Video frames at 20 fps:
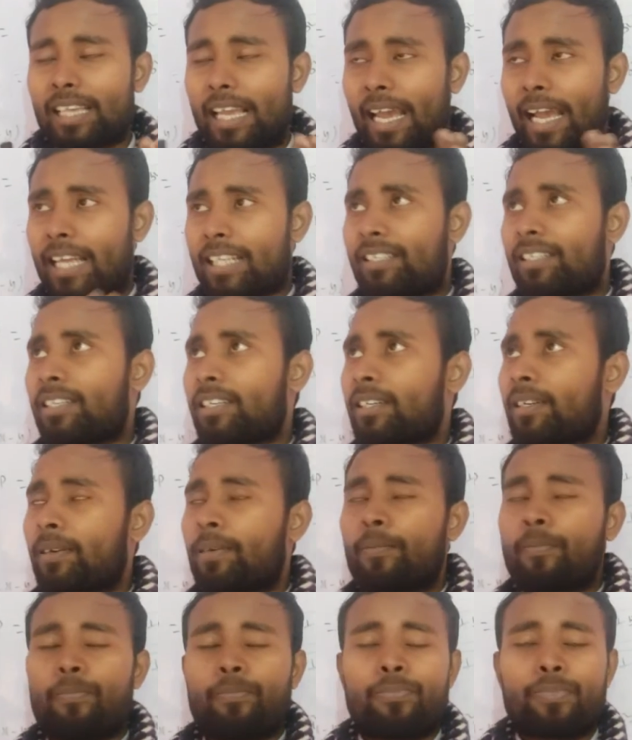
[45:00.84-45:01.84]
as a
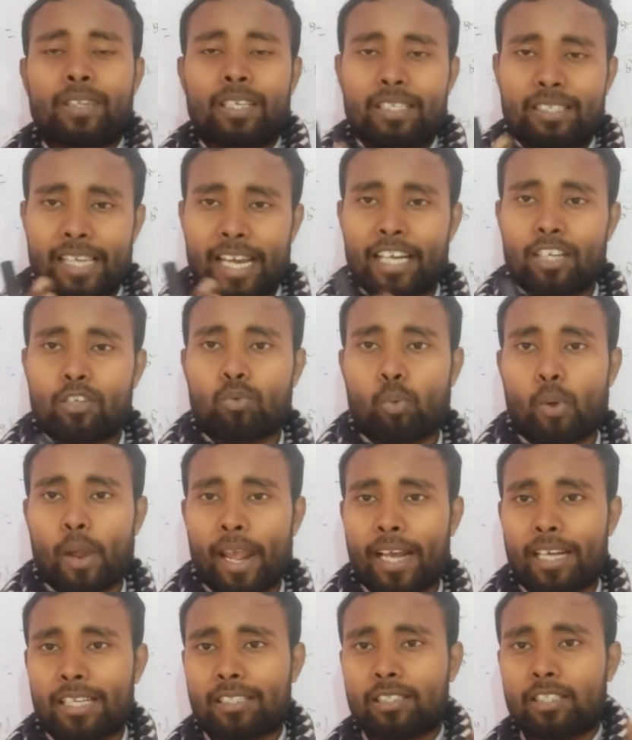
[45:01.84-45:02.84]
sin
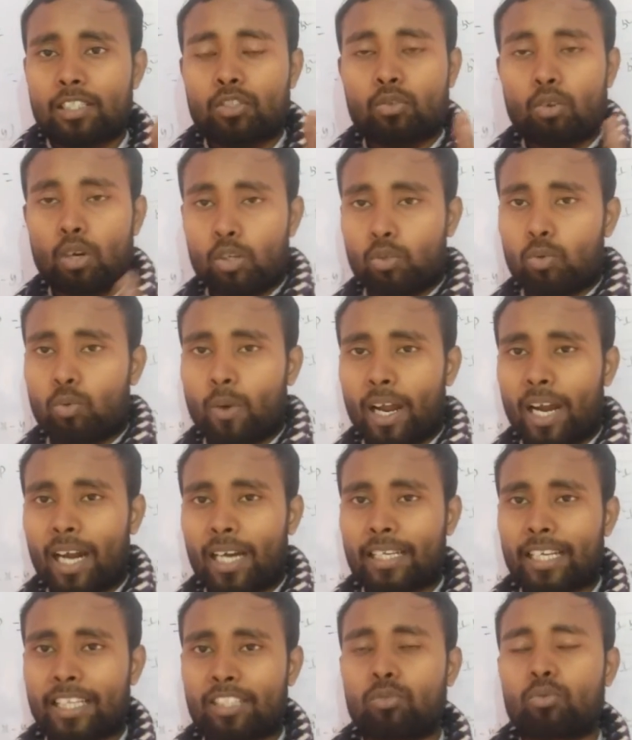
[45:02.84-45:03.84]
2x is equal to what,
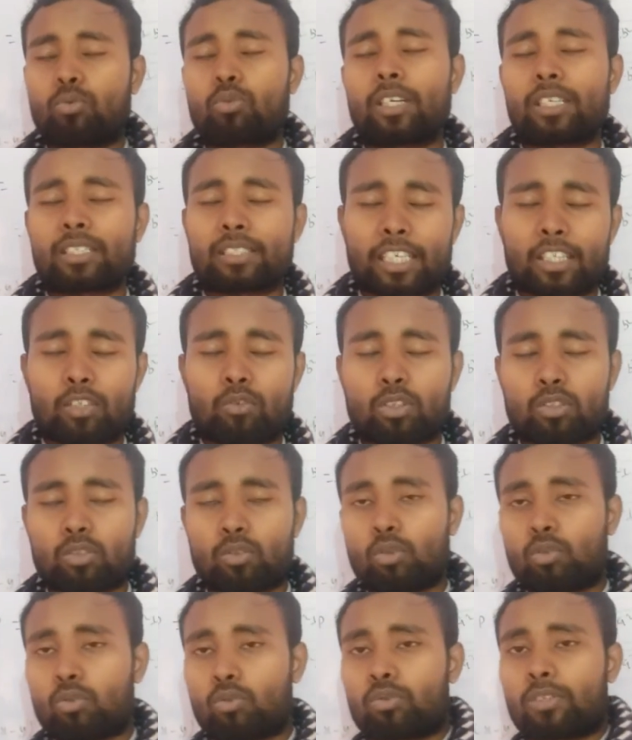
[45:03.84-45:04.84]
and you know the sin 2x is
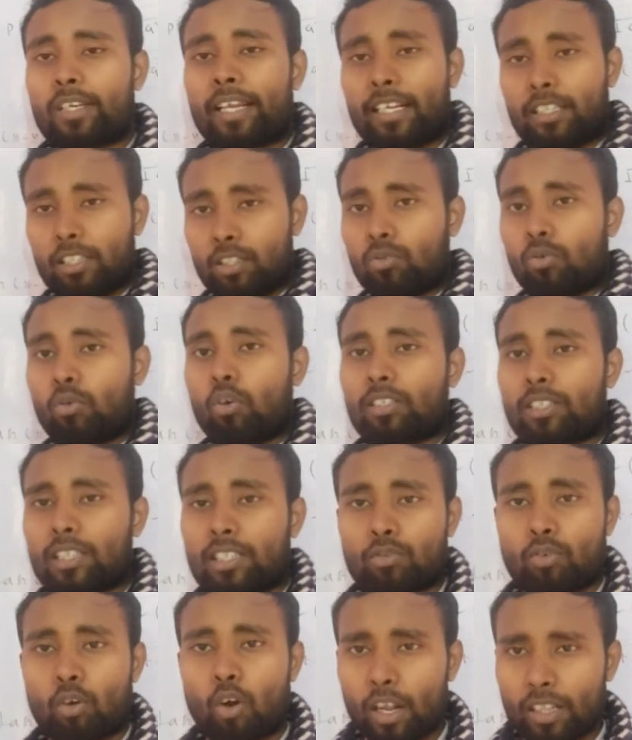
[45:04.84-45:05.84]
equal to sin x into cos x,
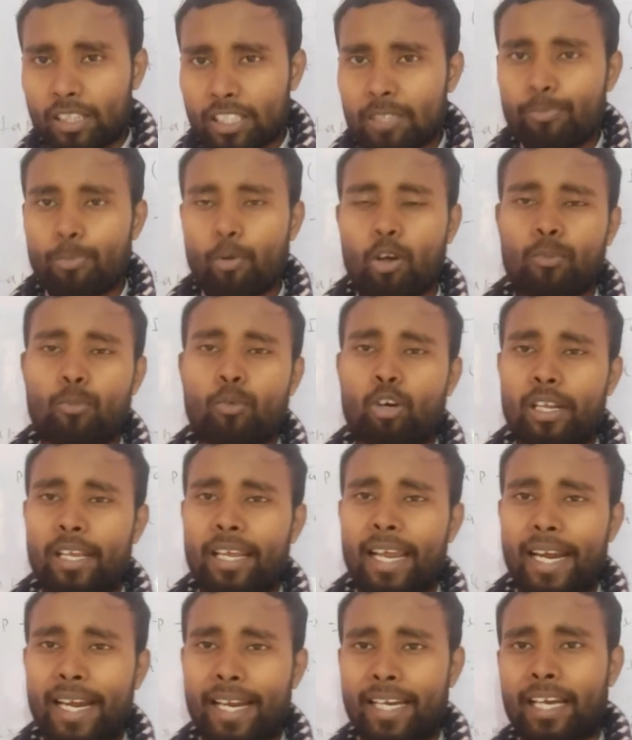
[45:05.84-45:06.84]
all these formula,
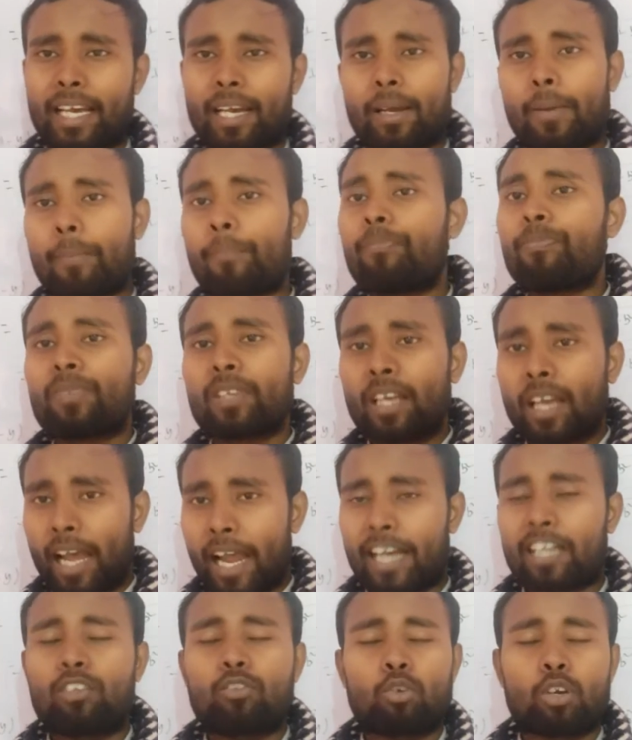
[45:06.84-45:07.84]
and
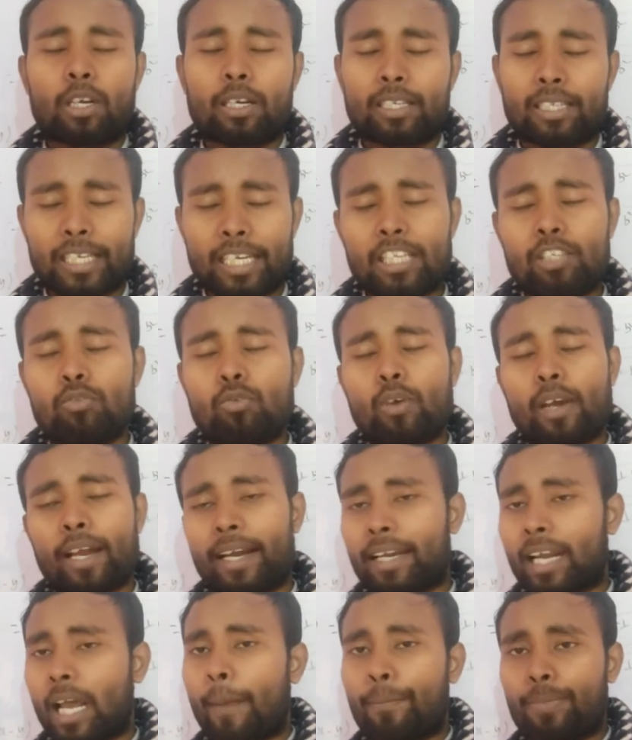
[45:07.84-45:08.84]
I tell you, and
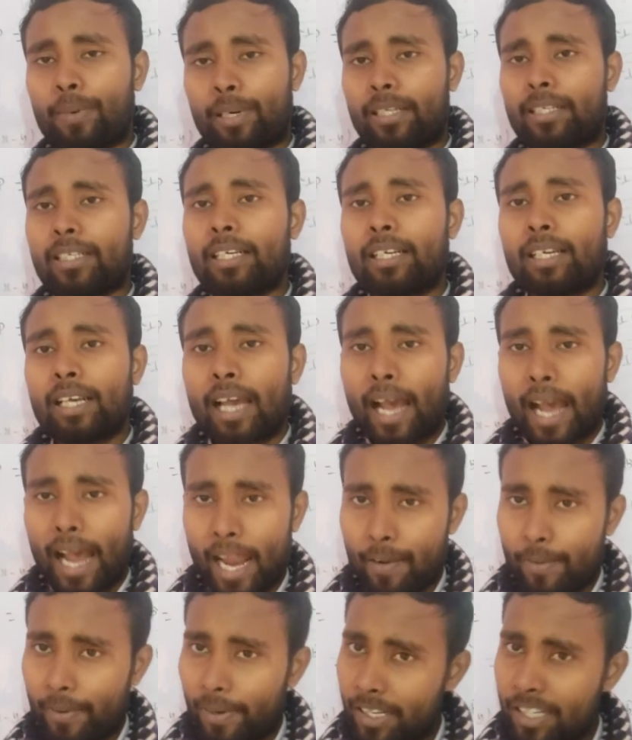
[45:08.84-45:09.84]
after it I
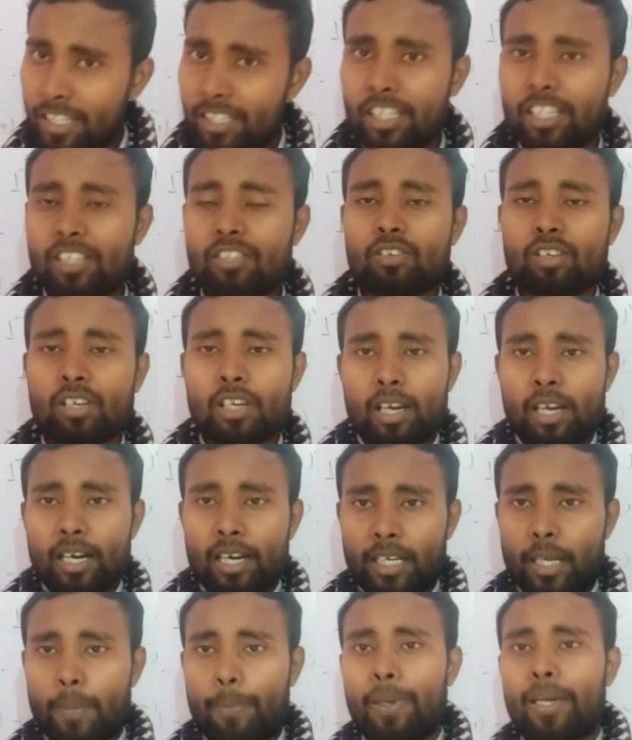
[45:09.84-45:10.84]
will discuss
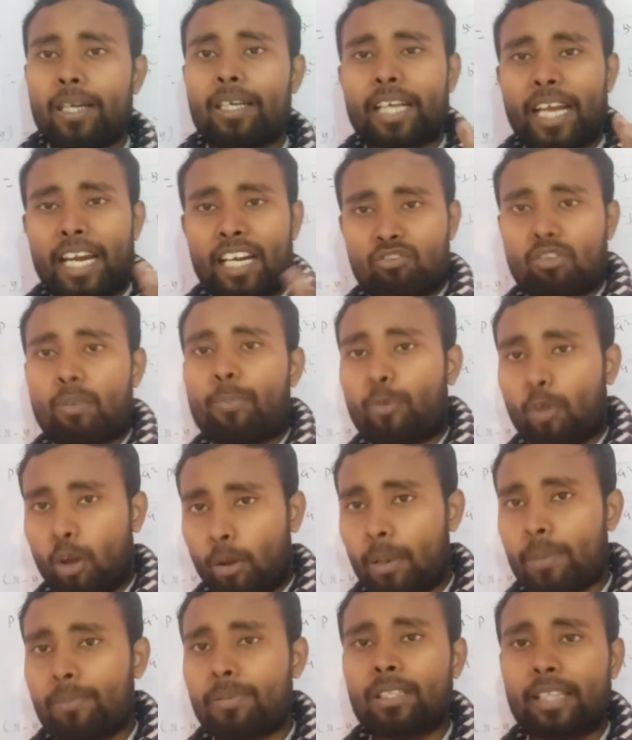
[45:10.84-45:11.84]
different kinds of
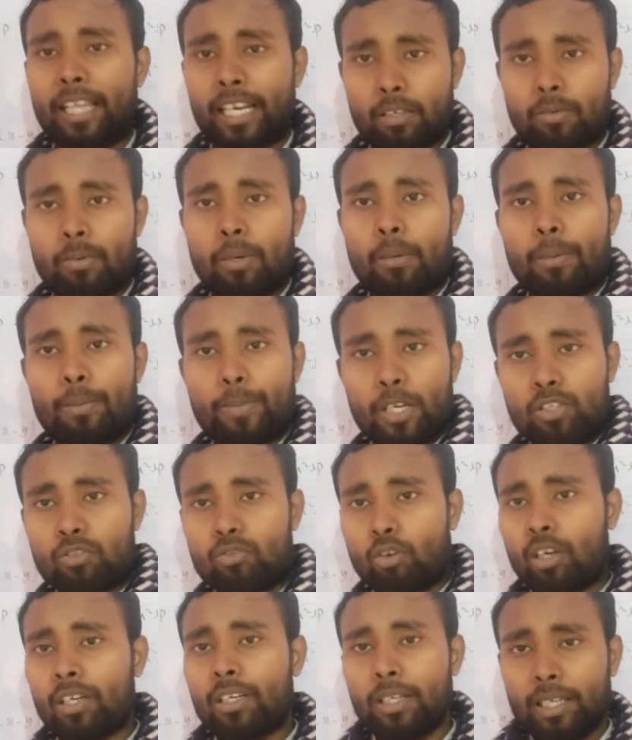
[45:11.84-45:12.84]
problems that will be based
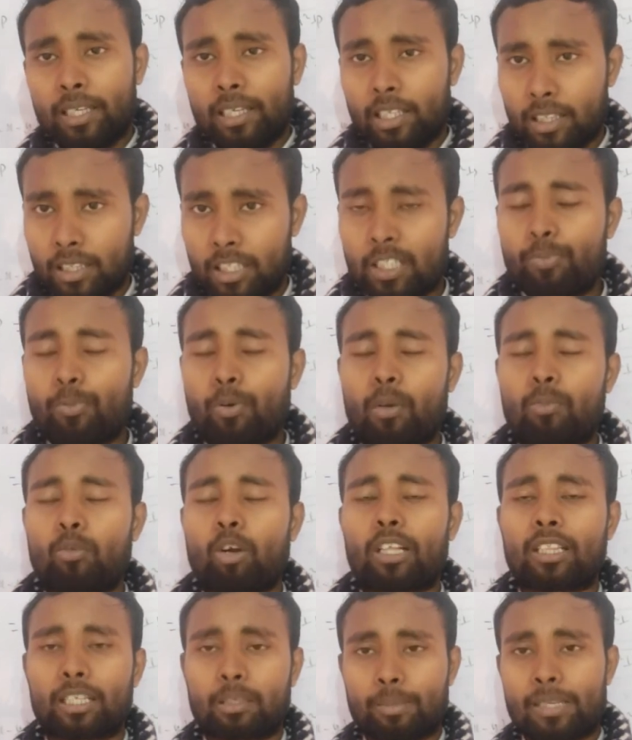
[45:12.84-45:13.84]
on this formula,
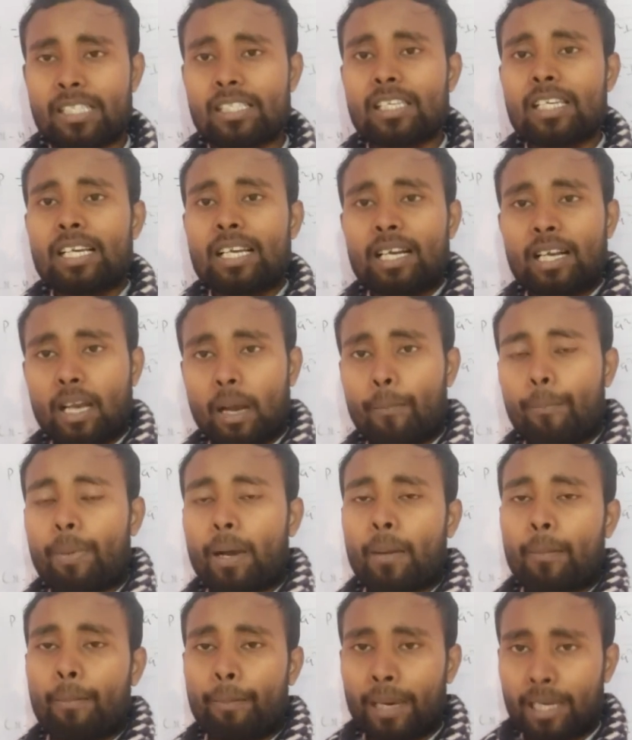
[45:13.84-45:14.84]
that means
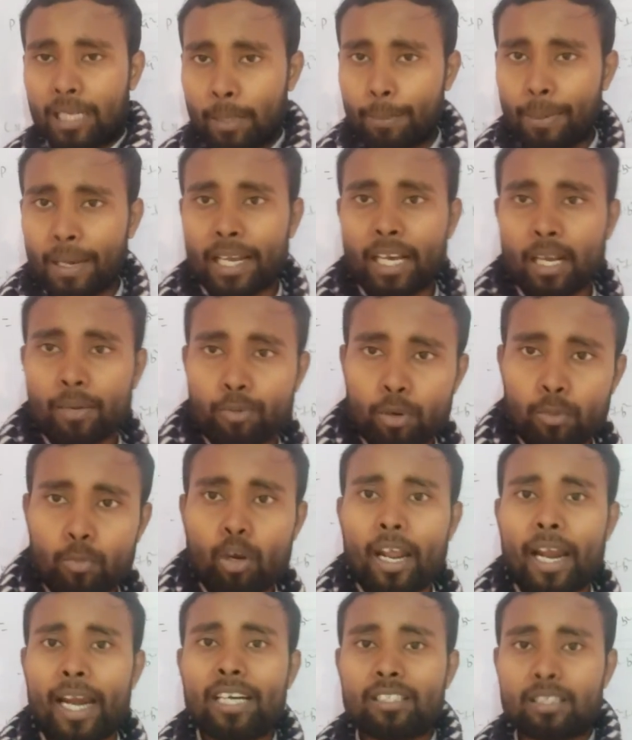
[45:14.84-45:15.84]
multiple angle formula
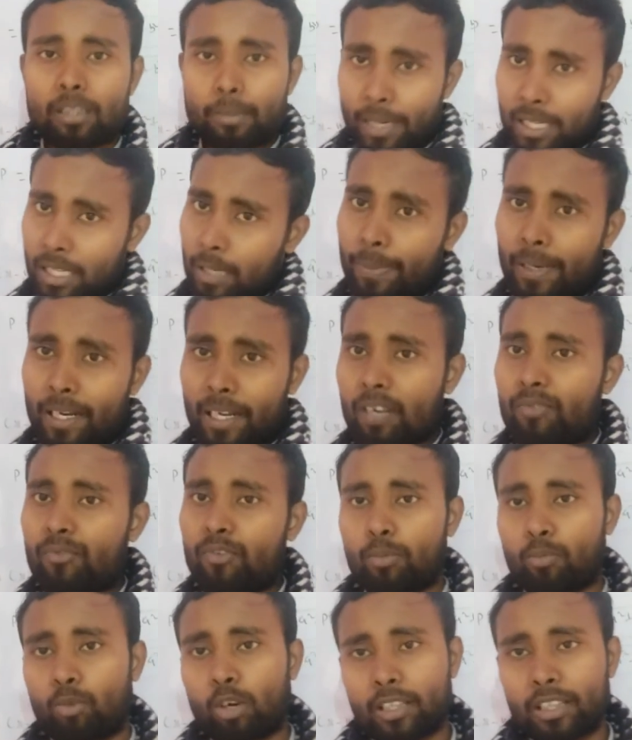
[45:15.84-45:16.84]
and some multiple angle
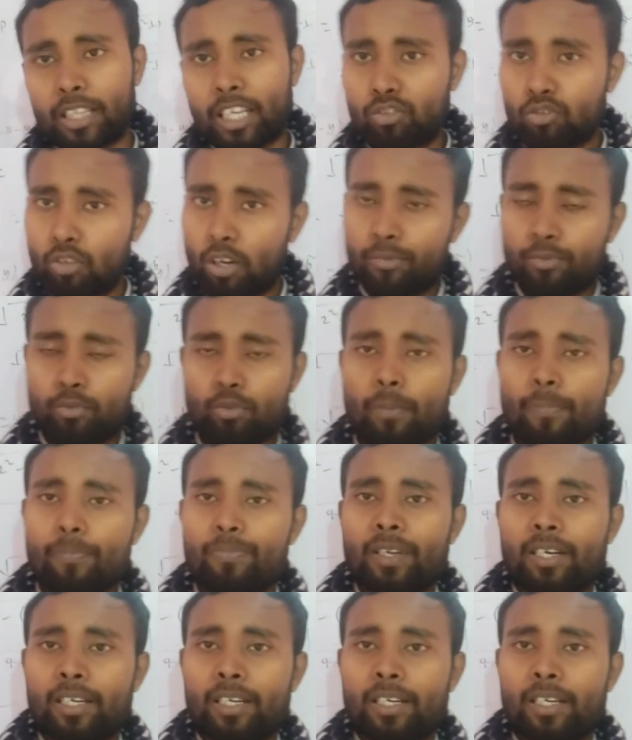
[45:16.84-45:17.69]
formula. Thanks all of you.